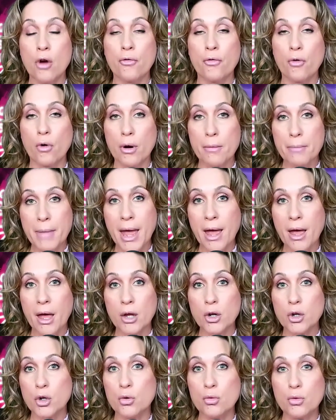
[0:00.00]
for a
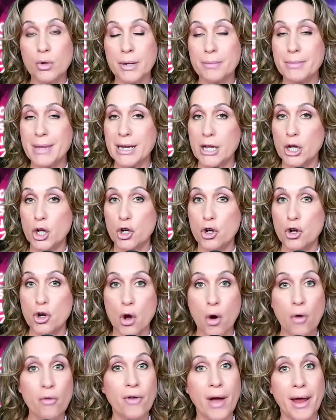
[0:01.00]
man who committed
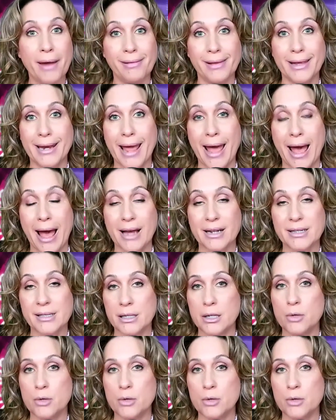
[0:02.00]
no violent acts.